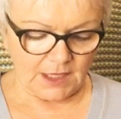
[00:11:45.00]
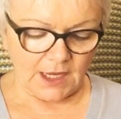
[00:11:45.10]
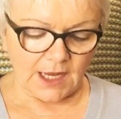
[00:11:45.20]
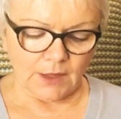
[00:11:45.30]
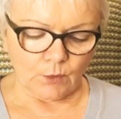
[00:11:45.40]

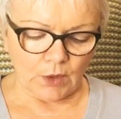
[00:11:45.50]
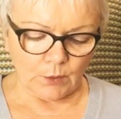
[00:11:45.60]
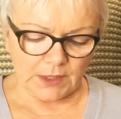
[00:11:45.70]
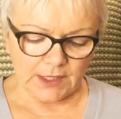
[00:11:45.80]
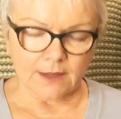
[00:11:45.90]
And when
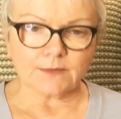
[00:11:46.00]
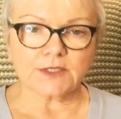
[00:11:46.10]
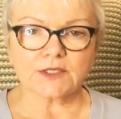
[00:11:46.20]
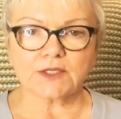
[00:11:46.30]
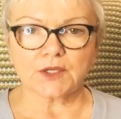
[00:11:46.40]
we come
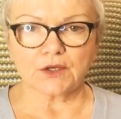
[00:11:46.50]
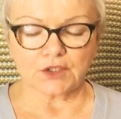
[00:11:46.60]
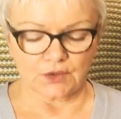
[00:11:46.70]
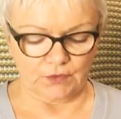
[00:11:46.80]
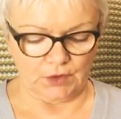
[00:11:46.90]
to
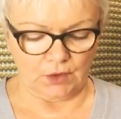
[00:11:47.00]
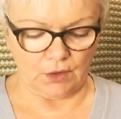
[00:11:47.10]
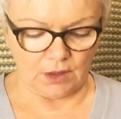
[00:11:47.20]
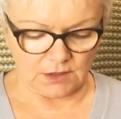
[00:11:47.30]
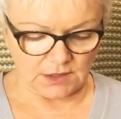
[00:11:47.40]
search for
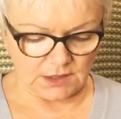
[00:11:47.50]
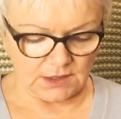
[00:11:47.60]
God,